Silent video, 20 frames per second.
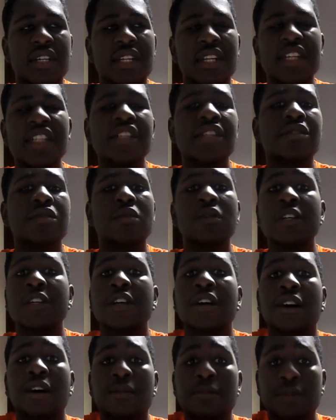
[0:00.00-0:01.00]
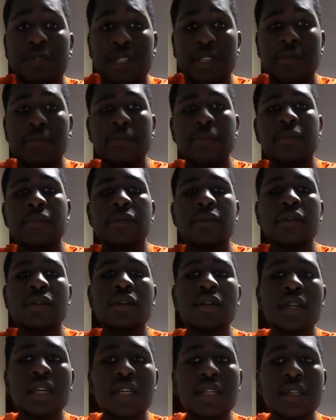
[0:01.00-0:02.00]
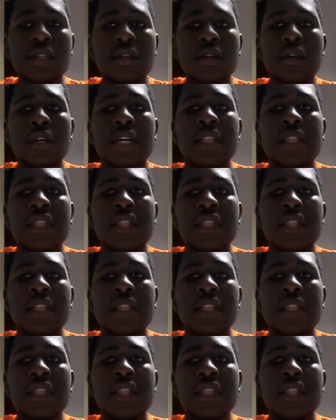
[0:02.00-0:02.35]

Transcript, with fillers: Let's just call it an art museum. So,